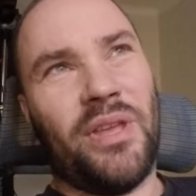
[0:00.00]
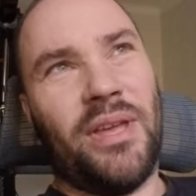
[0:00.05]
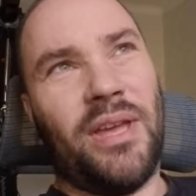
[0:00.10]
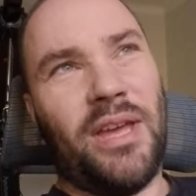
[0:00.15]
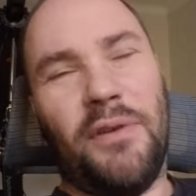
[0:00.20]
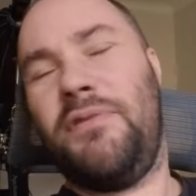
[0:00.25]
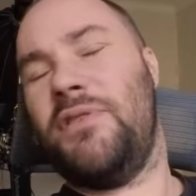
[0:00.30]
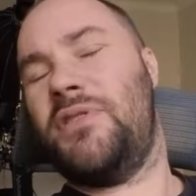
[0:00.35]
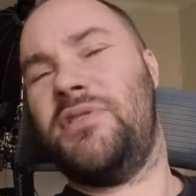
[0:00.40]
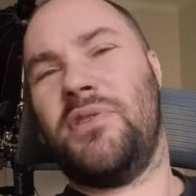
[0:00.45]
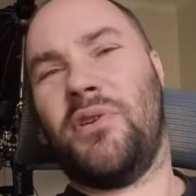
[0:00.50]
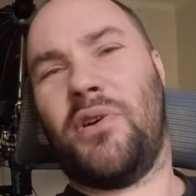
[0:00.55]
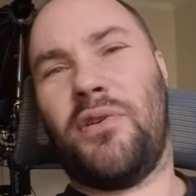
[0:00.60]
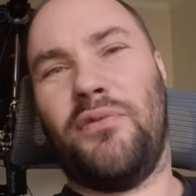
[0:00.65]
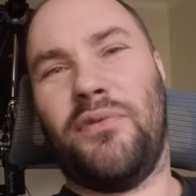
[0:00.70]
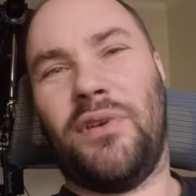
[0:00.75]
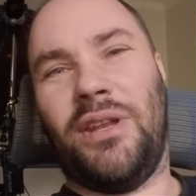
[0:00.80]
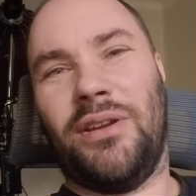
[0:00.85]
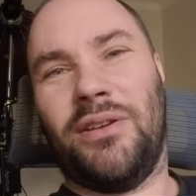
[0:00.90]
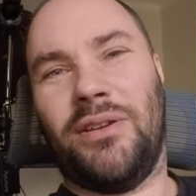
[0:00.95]
if it's not
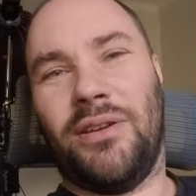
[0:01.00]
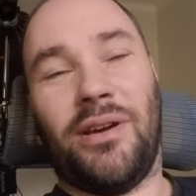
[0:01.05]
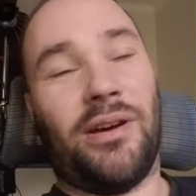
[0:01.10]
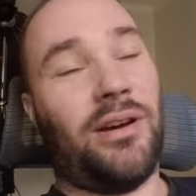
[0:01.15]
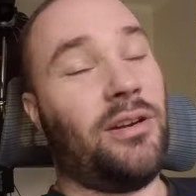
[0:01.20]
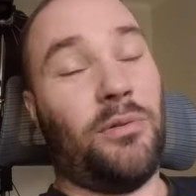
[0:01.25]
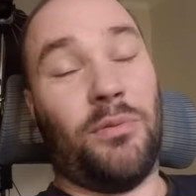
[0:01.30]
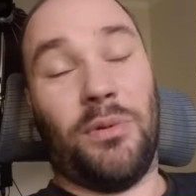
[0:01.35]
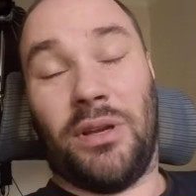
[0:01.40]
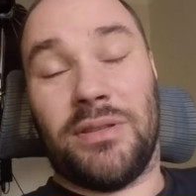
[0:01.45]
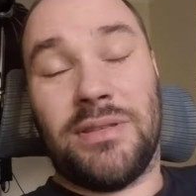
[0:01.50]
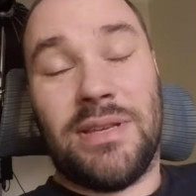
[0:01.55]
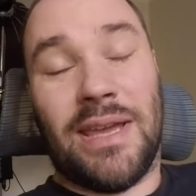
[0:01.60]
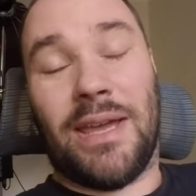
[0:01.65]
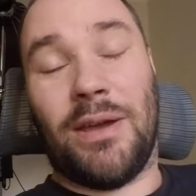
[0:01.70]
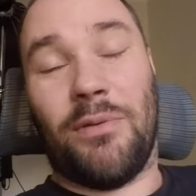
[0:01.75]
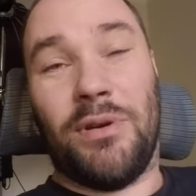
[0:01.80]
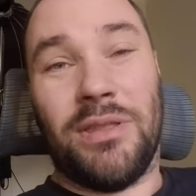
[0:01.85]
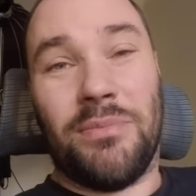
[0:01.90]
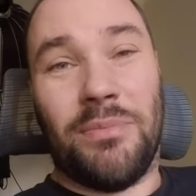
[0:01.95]
convenient, I don't want to
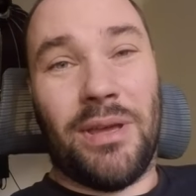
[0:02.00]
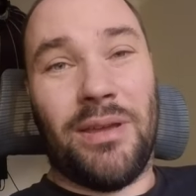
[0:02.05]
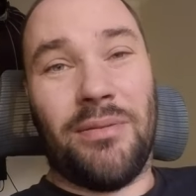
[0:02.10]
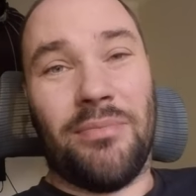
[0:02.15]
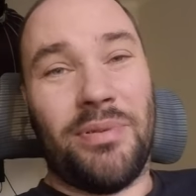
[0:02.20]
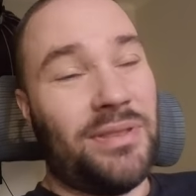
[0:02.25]
take it with me,